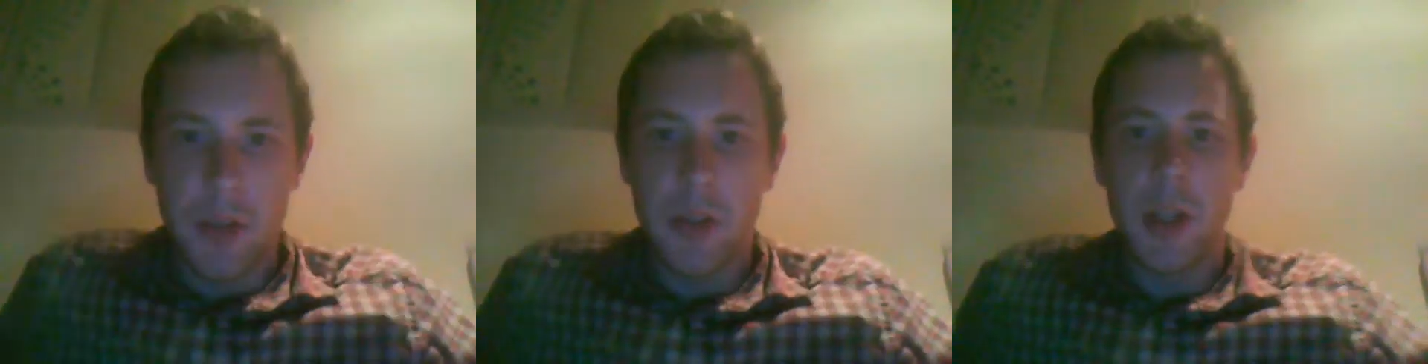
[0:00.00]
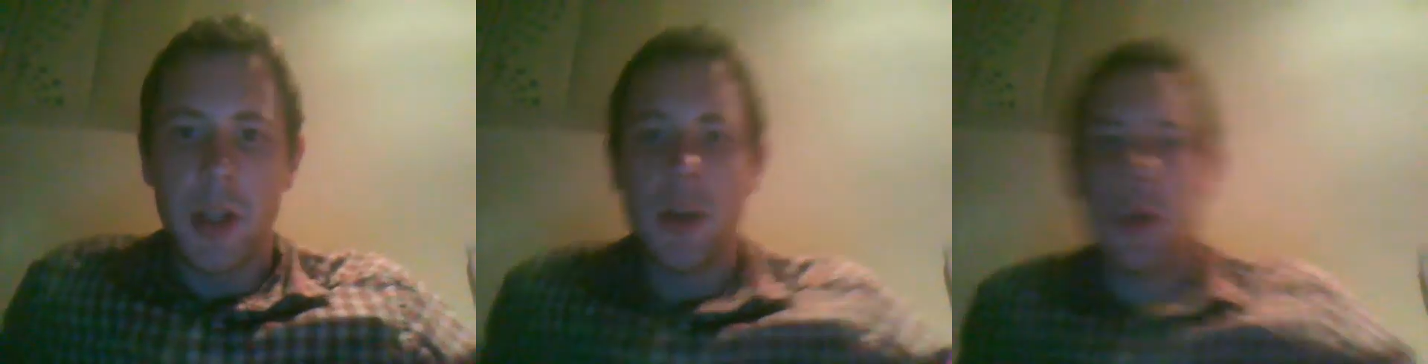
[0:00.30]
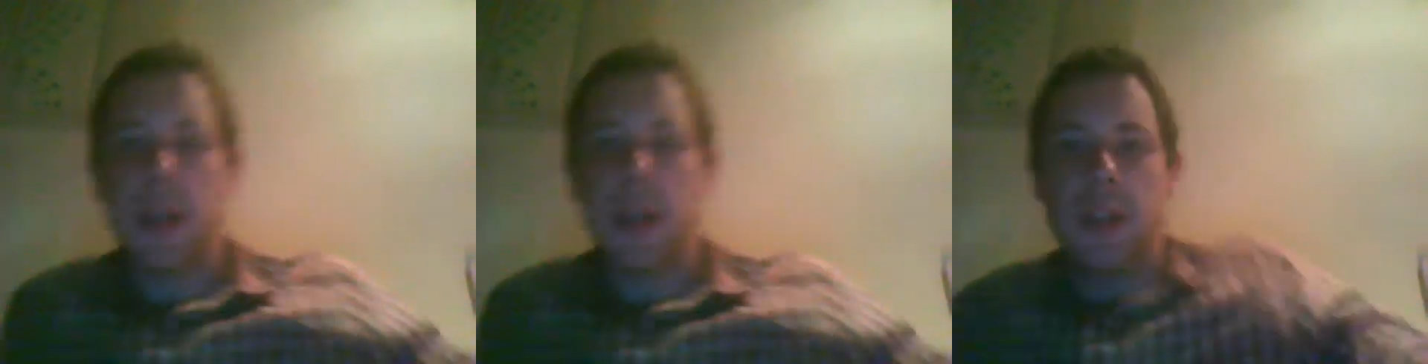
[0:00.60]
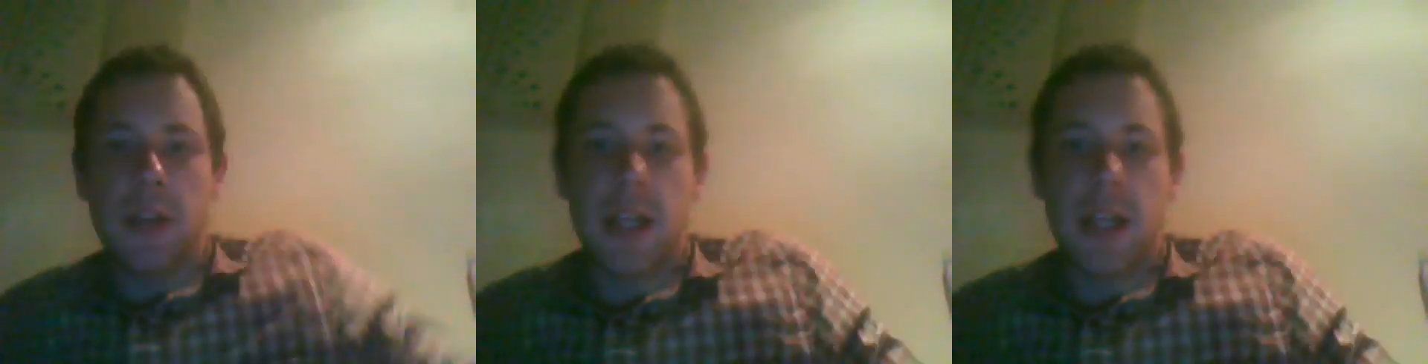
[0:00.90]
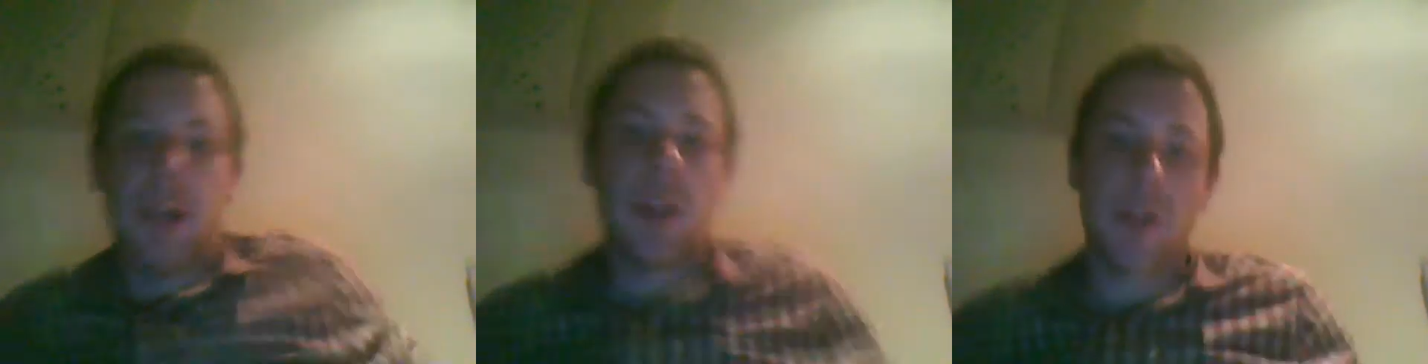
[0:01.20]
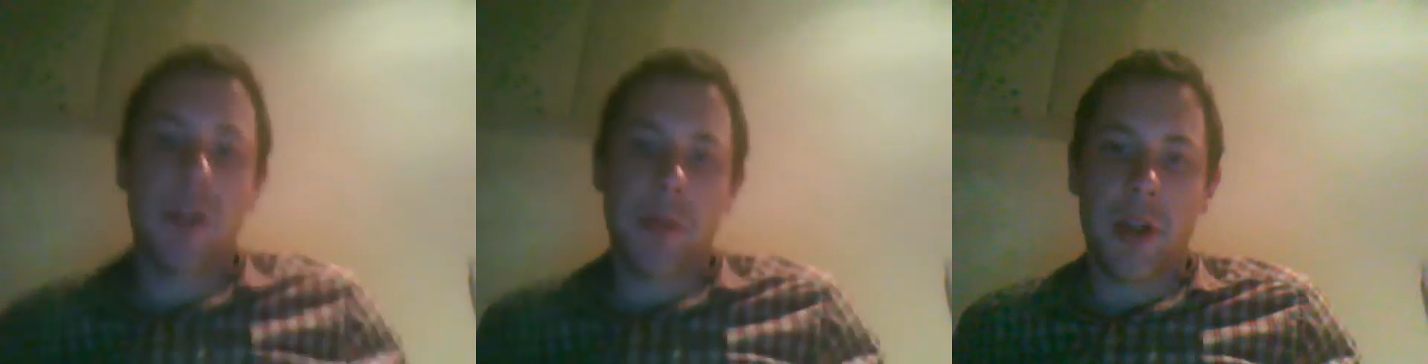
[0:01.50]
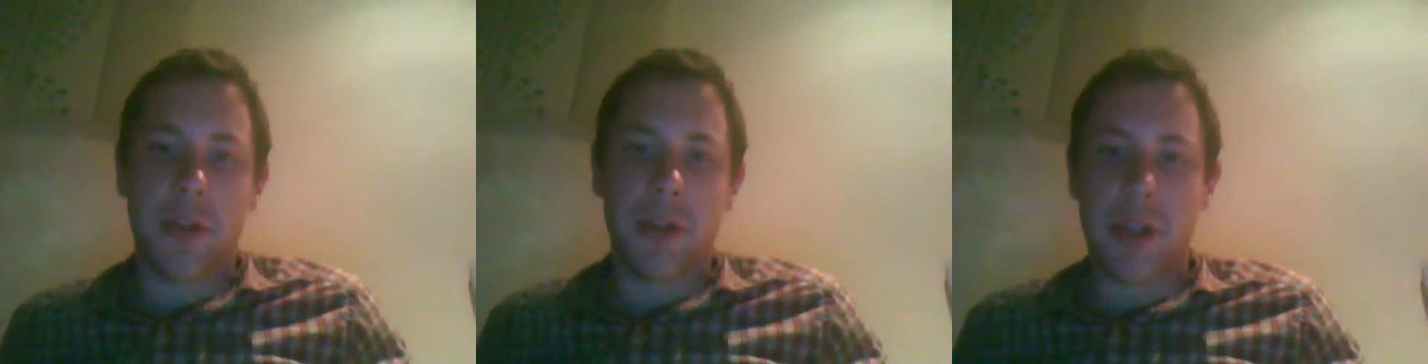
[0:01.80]
So UK law and
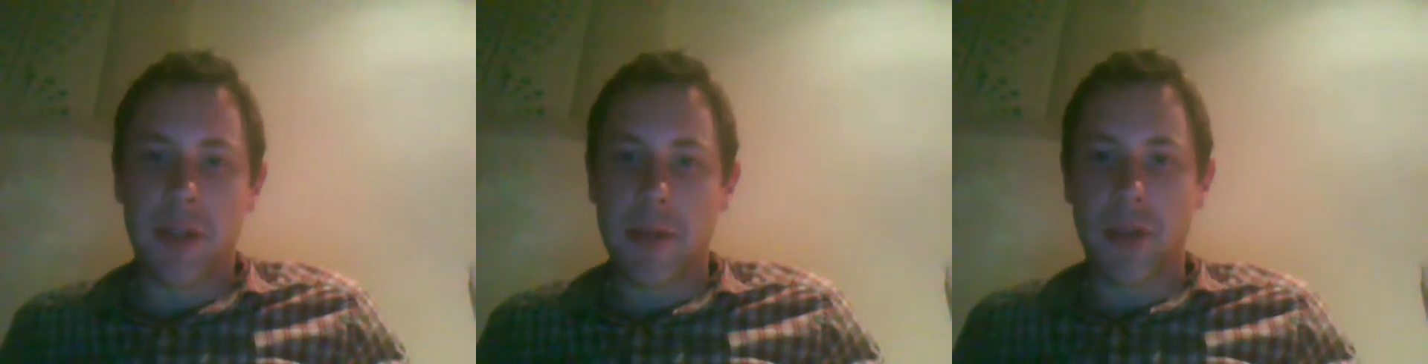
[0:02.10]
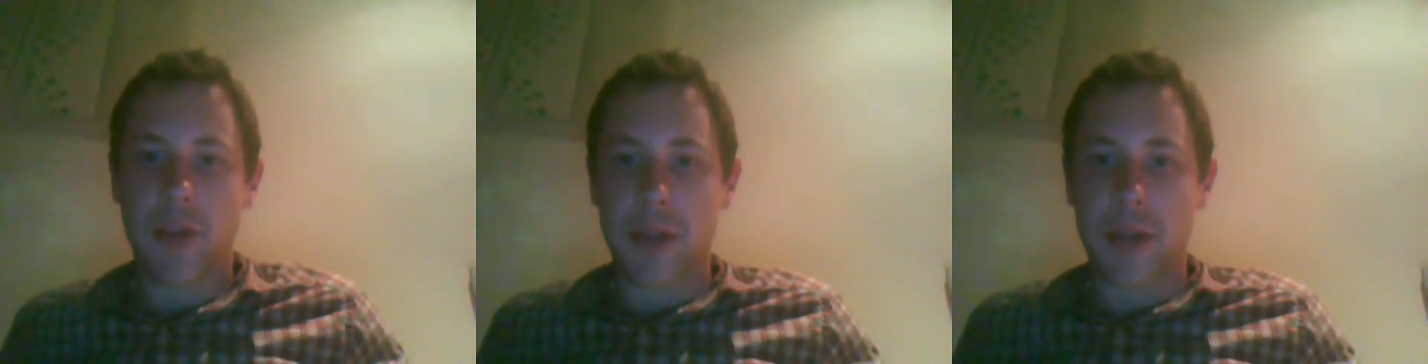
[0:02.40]
policy seems